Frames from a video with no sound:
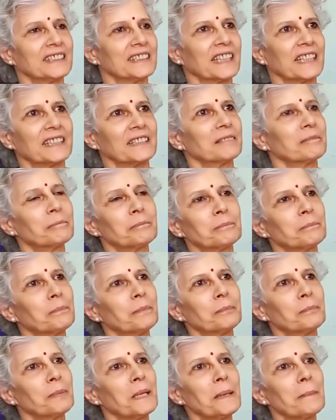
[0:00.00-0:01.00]
then
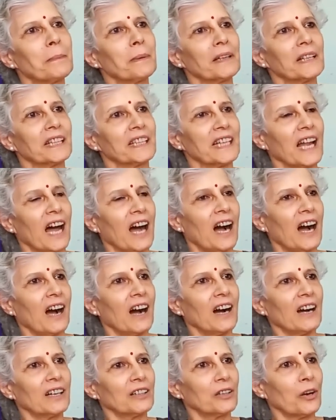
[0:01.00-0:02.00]
people in
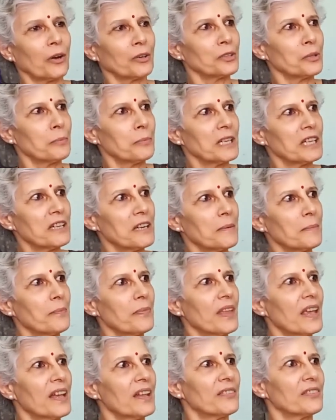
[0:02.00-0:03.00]
our condominium,